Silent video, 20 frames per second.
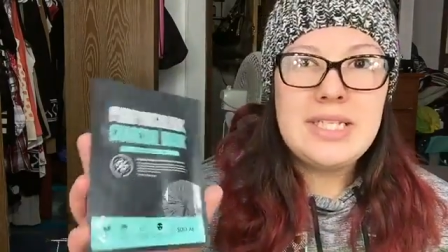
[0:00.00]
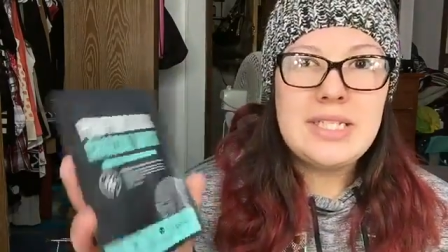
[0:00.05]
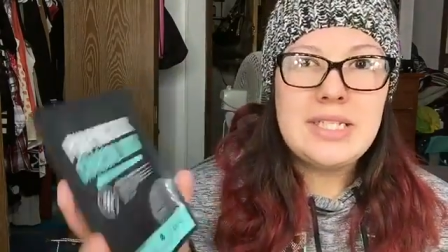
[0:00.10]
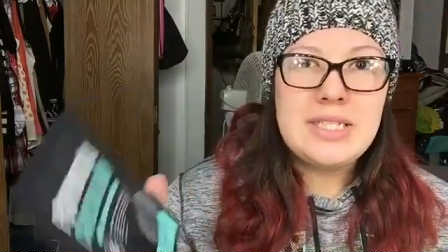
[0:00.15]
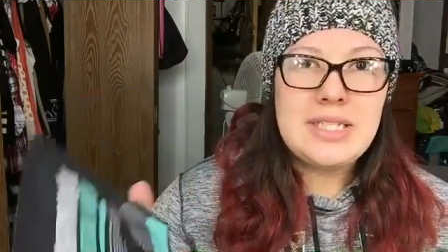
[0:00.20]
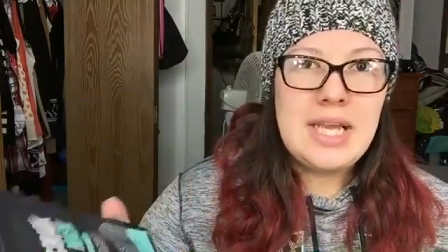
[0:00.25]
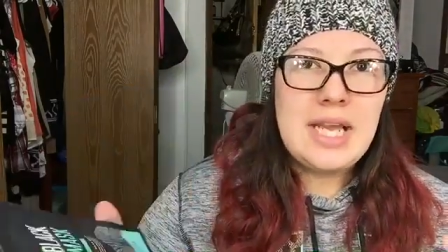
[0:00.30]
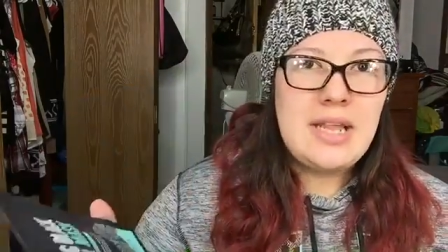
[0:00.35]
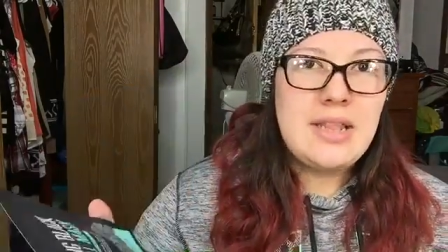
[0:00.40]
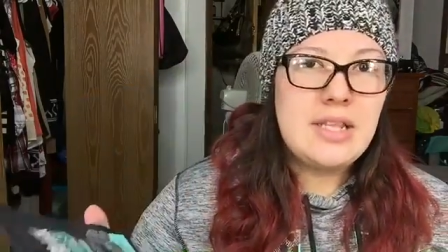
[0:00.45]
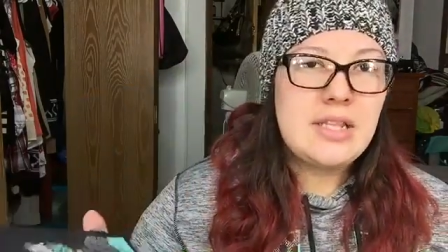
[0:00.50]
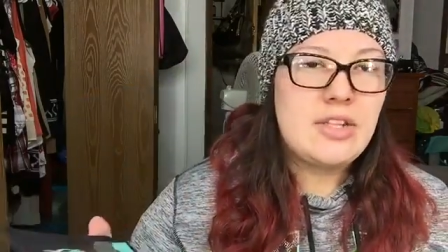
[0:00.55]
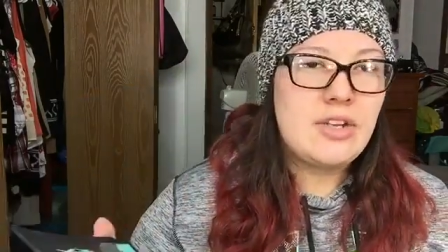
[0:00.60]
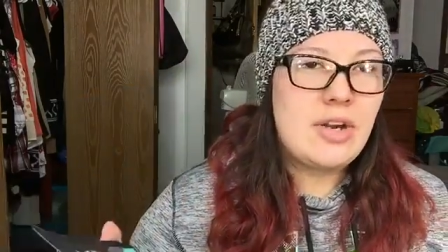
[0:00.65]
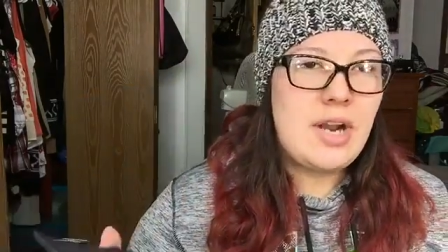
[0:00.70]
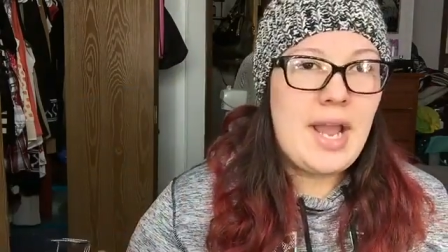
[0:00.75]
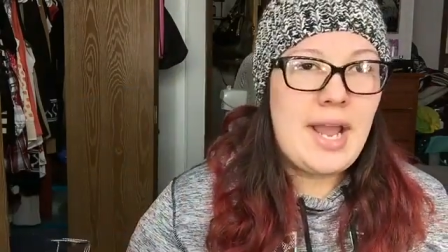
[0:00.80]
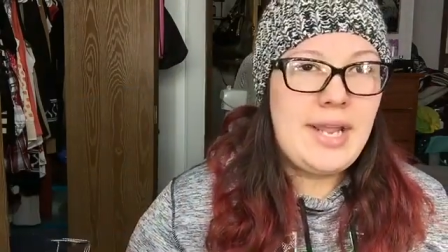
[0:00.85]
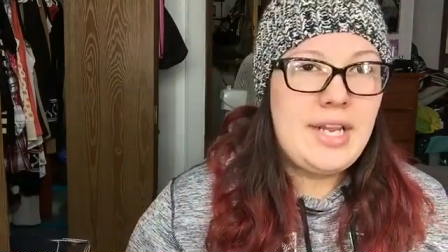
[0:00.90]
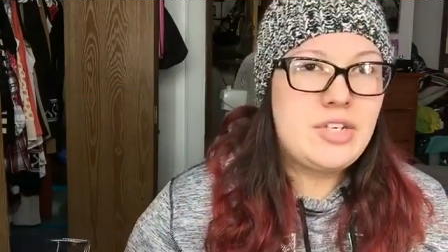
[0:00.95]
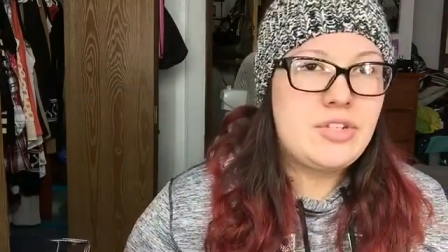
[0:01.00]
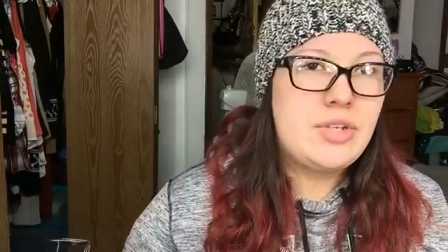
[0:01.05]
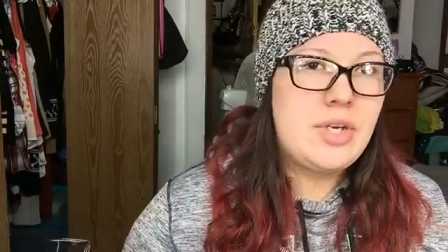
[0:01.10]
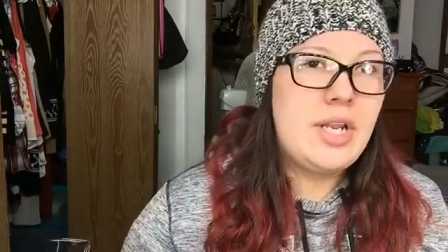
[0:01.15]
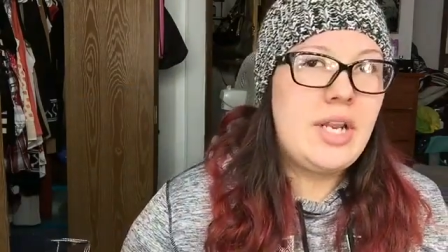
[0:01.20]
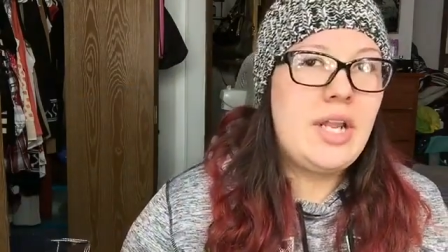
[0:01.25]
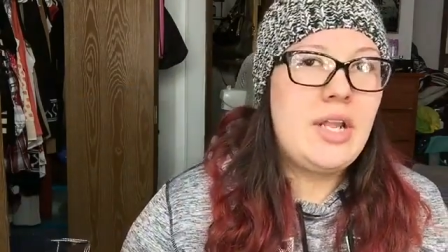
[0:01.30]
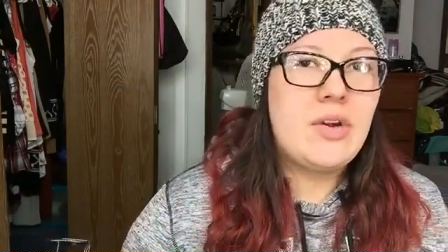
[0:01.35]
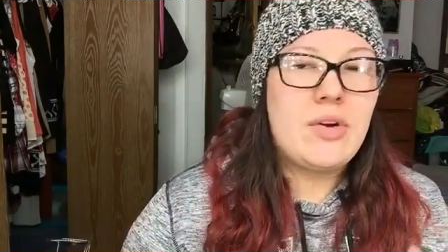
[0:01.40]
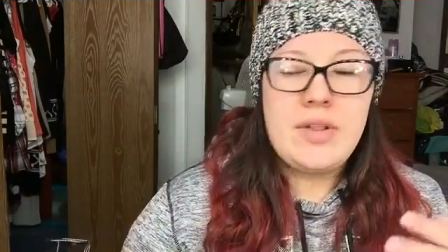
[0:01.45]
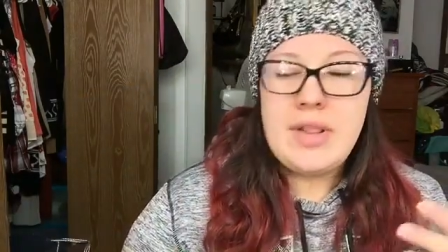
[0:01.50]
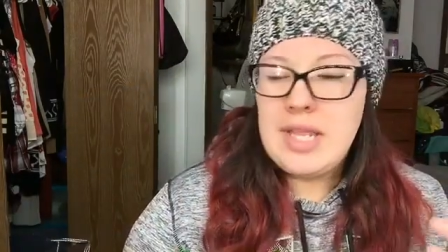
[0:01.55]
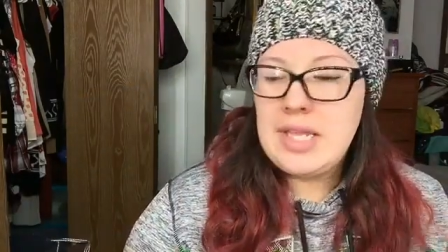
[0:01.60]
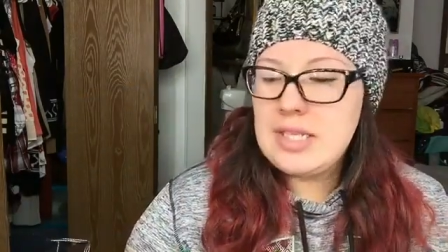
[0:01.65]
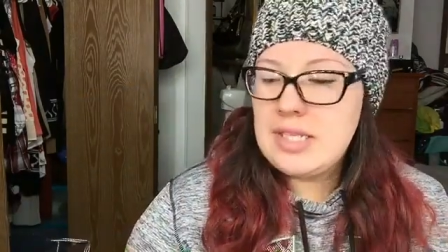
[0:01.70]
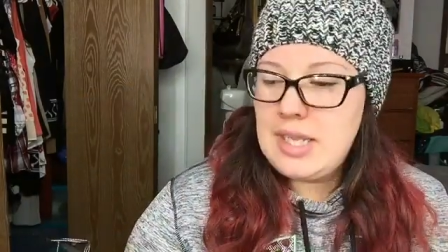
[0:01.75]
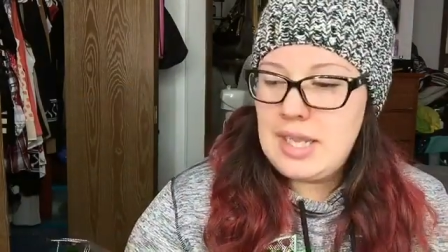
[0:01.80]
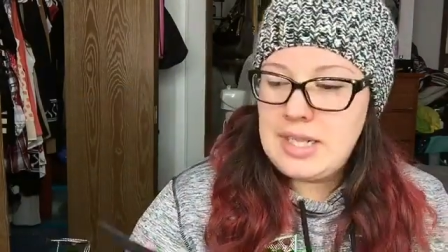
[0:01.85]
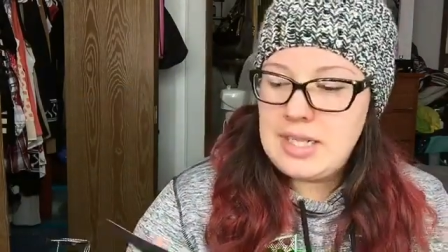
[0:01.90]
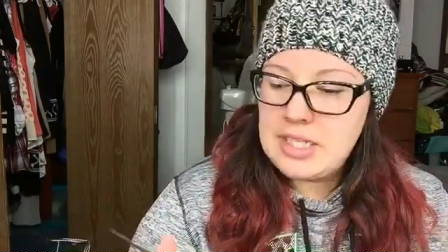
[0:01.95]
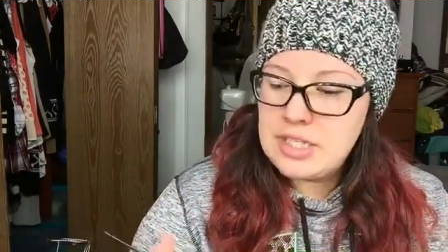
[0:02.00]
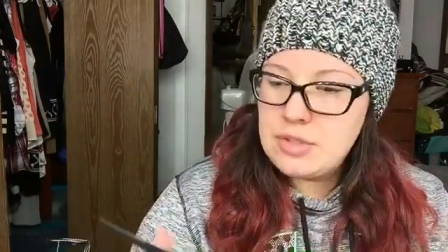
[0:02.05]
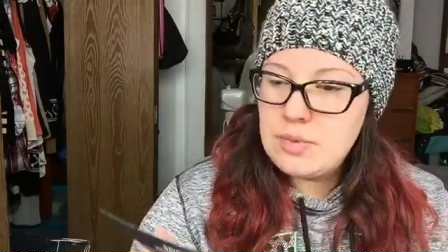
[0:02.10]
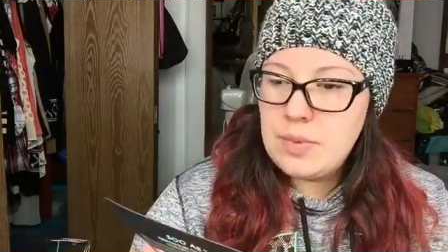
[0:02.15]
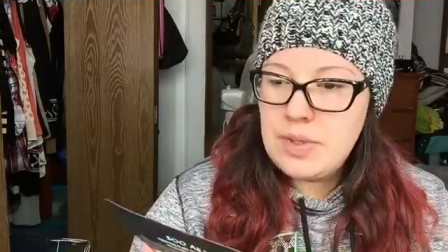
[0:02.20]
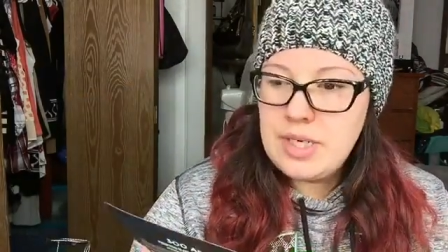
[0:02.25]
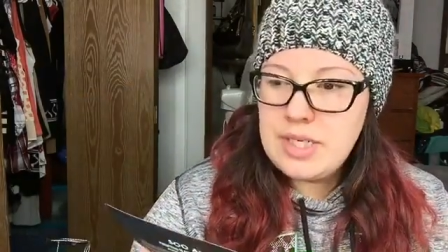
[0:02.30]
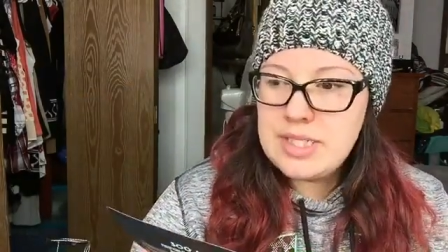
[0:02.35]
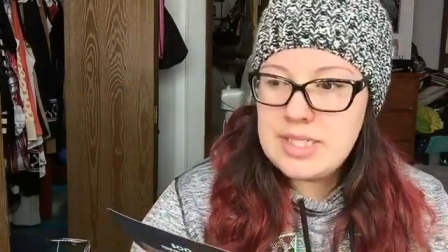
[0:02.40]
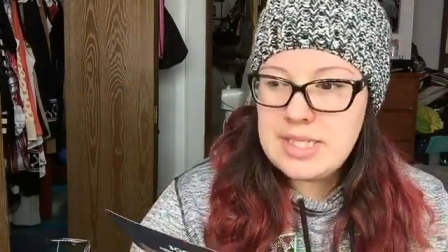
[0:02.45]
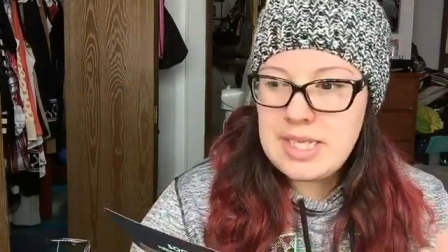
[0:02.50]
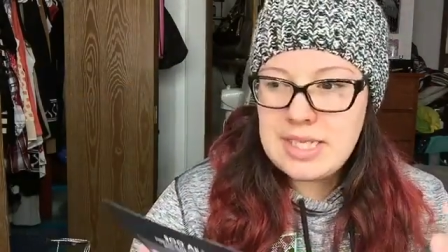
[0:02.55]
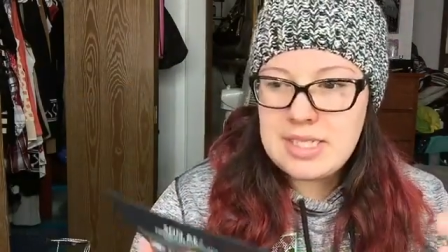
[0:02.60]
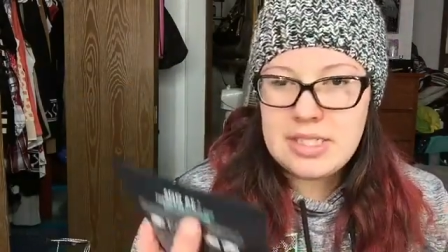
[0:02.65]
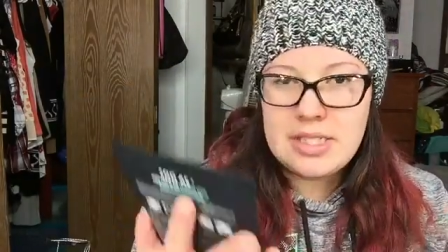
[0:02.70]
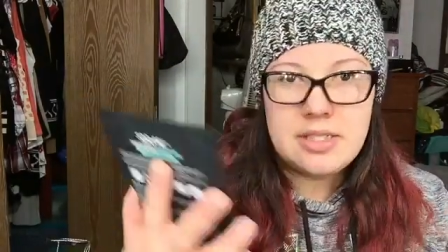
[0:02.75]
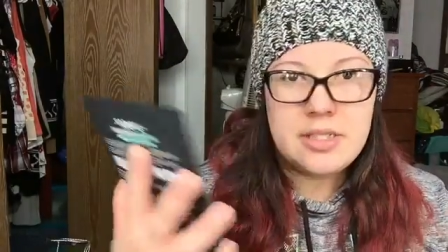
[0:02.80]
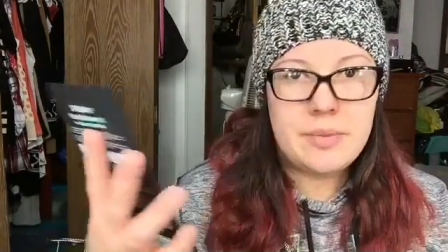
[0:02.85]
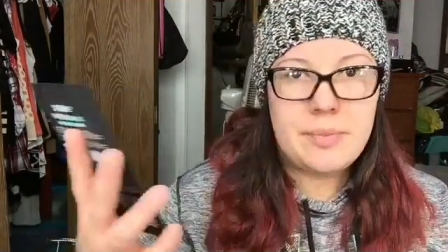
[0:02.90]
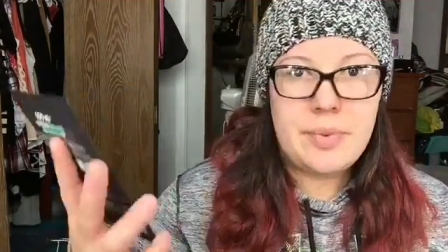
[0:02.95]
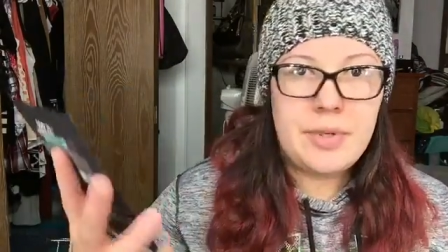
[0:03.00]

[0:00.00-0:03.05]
say that they're hydrating, or they, like this one says it's a